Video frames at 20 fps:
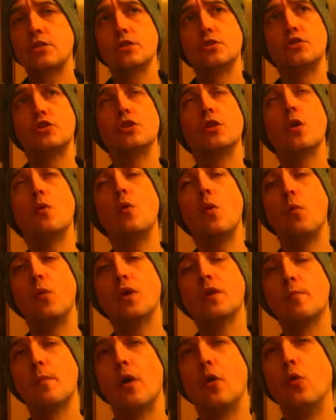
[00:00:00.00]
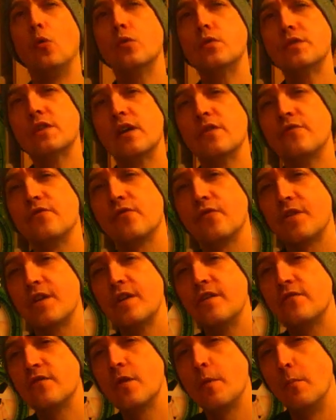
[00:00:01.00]
Do you know what one of my all-time
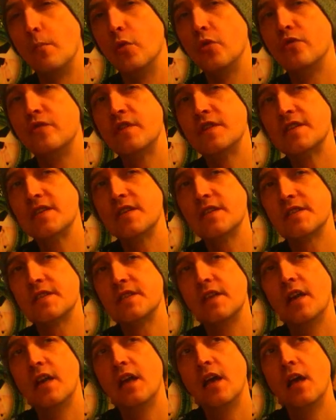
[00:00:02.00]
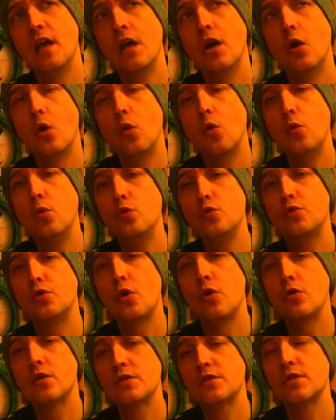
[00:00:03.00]
favorite movies is? All
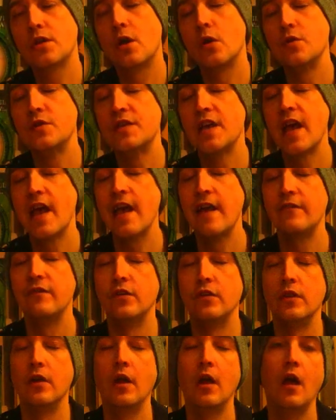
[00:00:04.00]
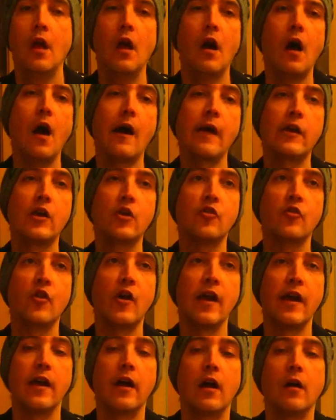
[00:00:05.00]
Dogs Go to Heaven. I
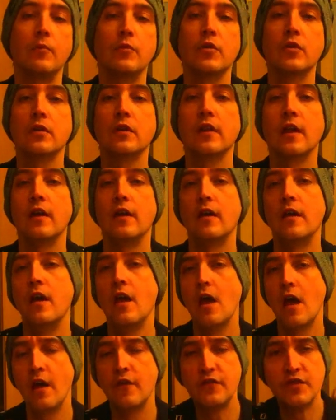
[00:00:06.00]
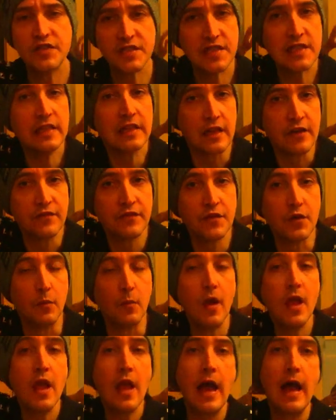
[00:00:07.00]
cry, I'm not gonna lie. Have you seen that
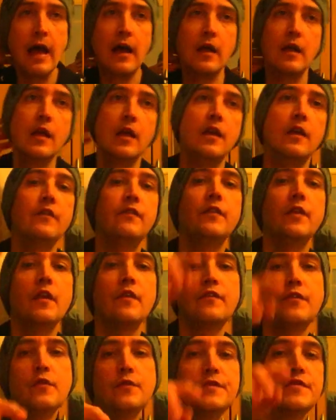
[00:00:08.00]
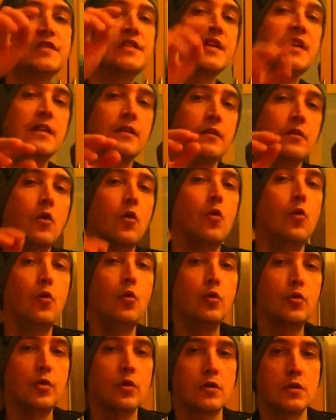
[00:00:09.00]
film? If you've seen
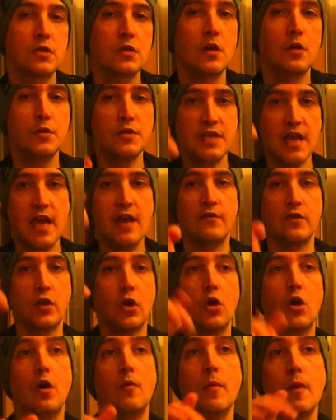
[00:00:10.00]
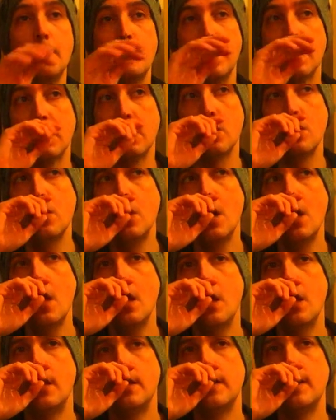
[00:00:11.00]
All Dogs Go to Heaven, comment below.
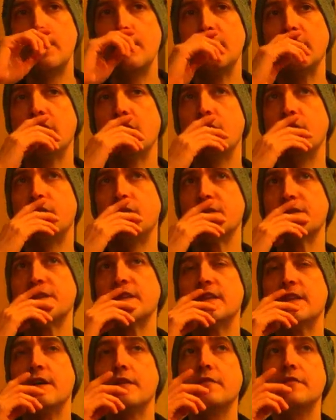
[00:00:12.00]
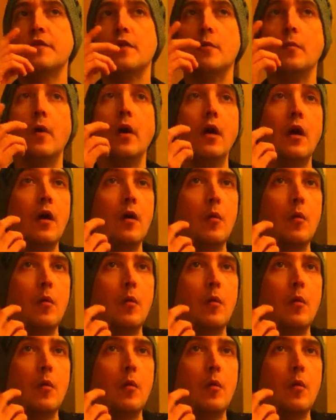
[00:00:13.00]
Let me know if you've seen that film.